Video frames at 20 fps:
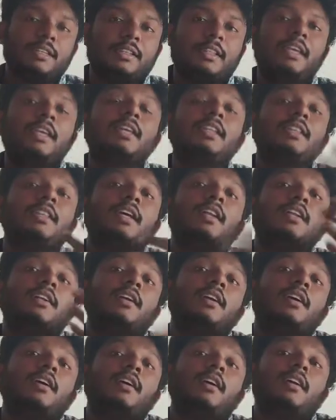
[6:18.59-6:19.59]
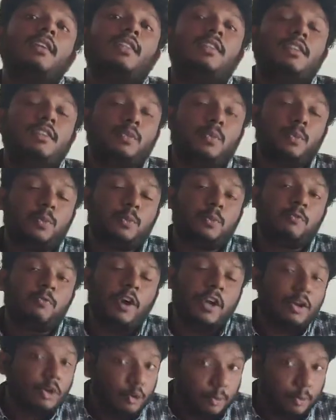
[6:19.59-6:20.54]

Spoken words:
think that this 1